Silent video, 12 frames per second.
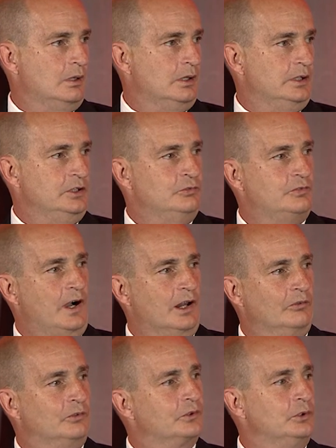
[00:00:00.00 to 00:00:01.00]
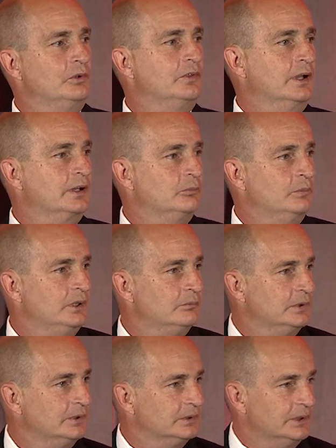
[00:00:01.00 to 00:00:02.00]
and you followed through with that
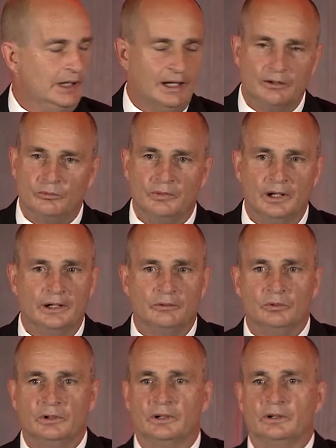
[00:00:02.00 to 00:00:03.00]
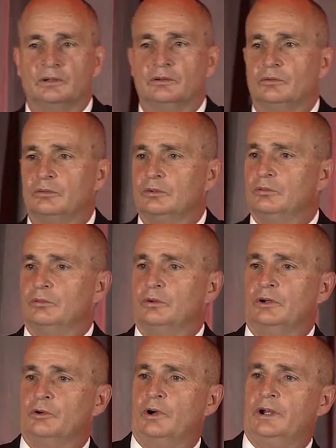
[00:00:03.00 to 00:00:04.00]
commitment? God Almighty, what a,
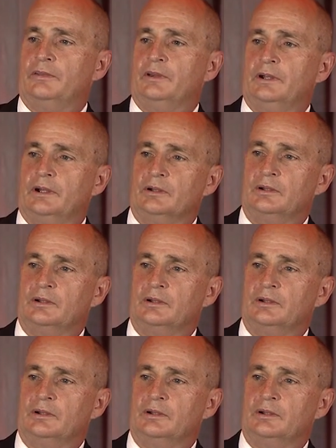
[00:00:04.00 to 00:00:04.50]
what a great thing.